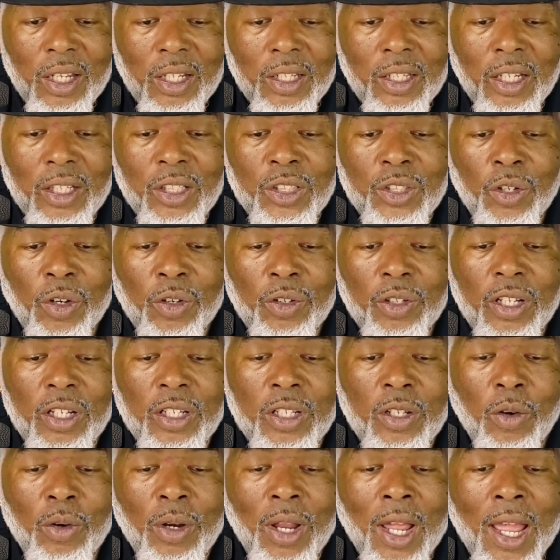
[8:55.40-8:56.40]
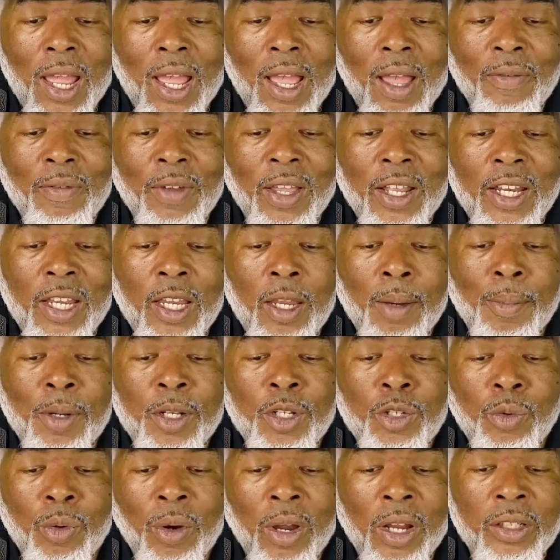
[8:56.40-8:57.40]
they certainly don't have an
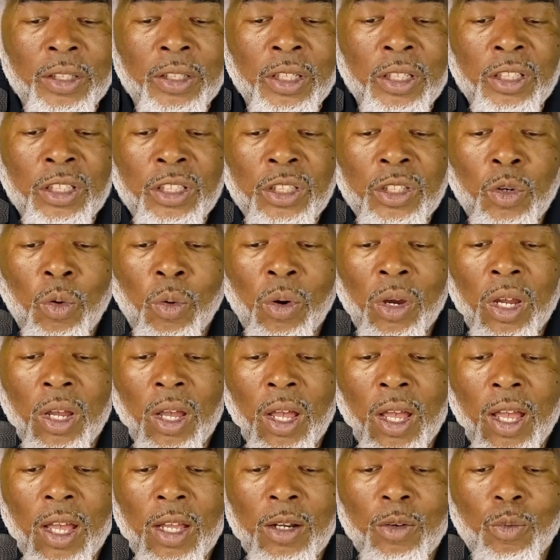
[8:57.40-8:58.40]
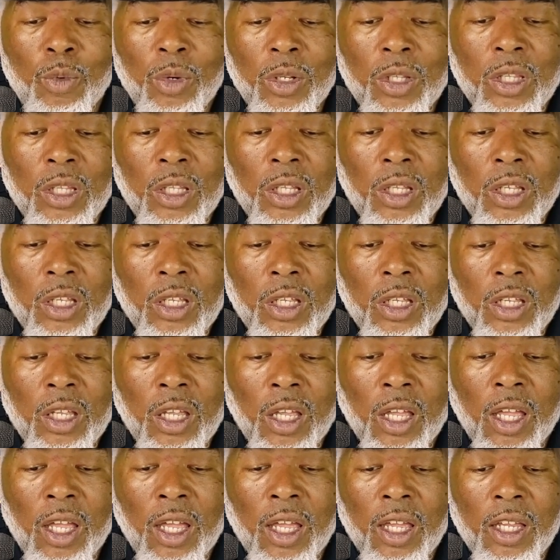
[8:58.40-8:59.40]
image crisis going on with
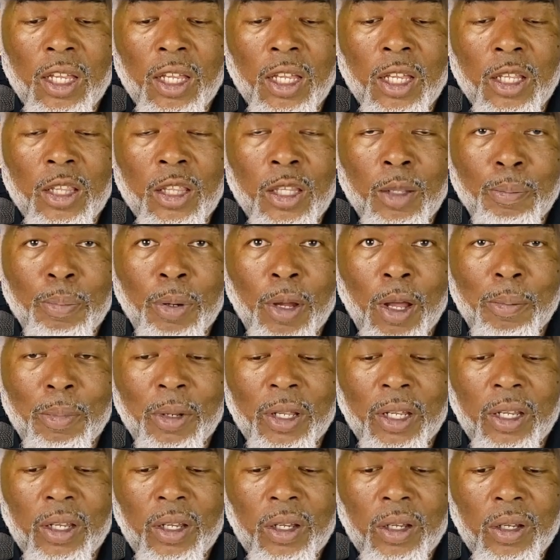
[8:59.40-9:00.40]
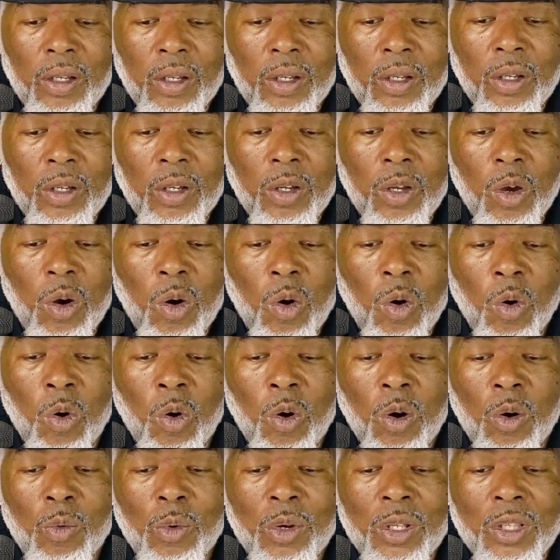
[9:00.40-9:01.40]
the public
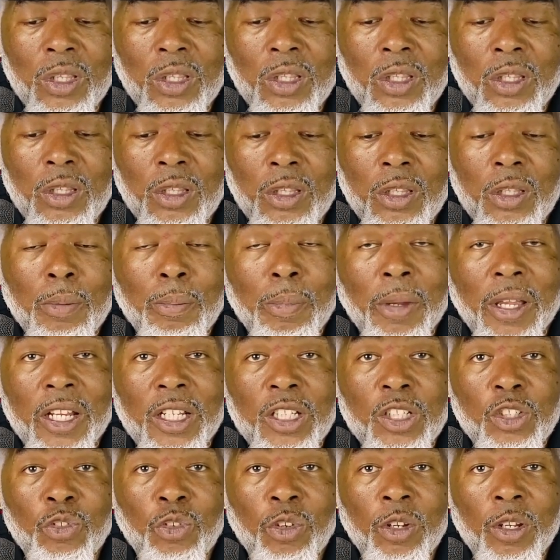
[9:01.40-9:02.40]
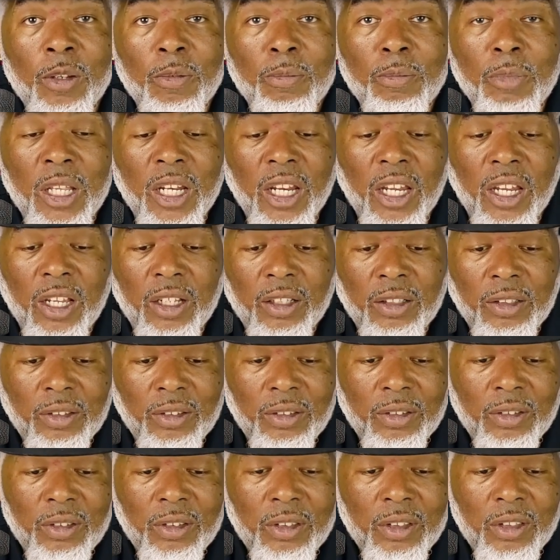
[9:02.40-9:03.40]
or with the mainstream media.
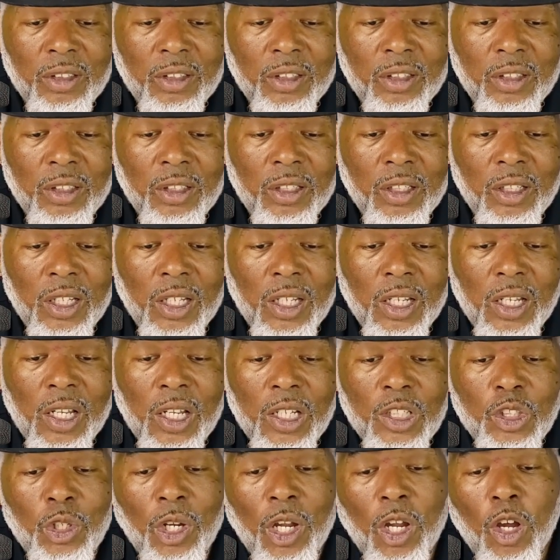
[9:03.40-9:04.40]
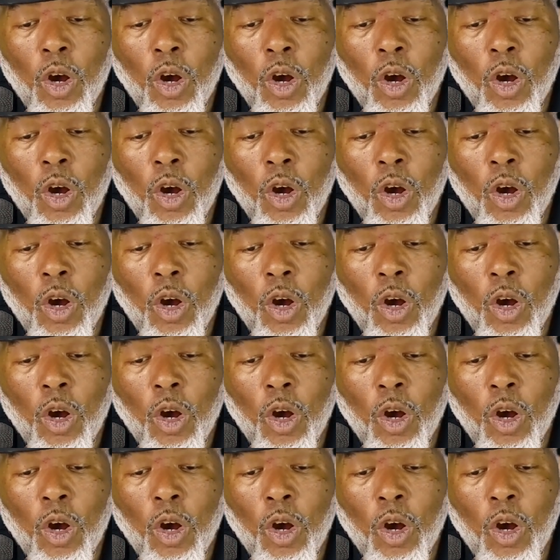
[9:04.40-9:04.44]
So I